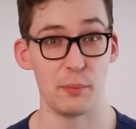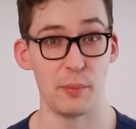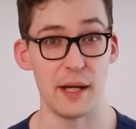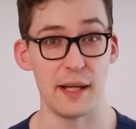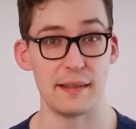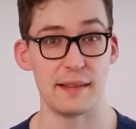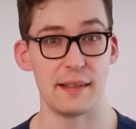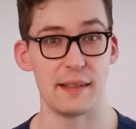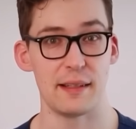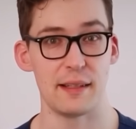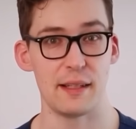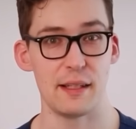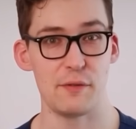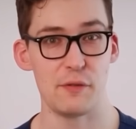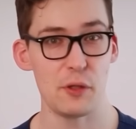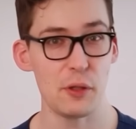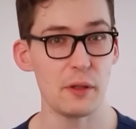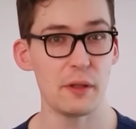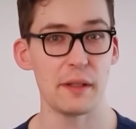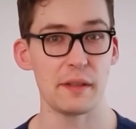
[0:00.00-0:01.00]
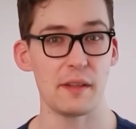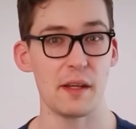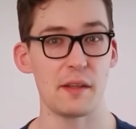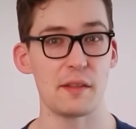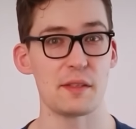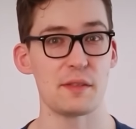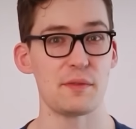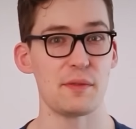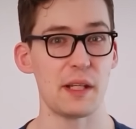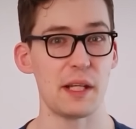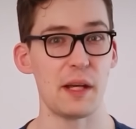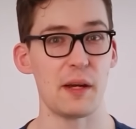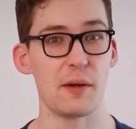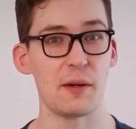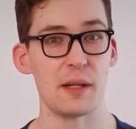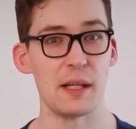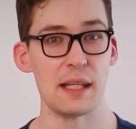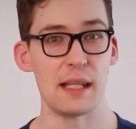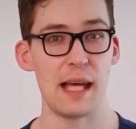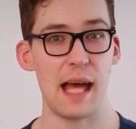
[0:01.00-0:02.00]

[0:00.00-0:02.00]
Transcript: But if you clicked on this video,